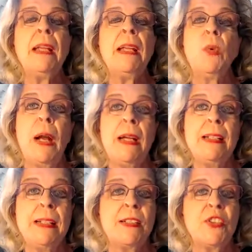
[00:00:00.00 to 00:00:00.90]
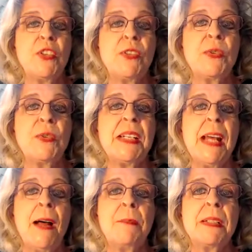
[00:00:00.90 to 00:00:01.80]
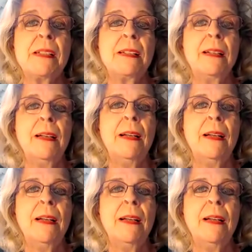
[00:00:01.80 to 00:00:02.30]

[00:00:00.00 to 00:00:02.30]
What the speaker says: made the right decisions or steps.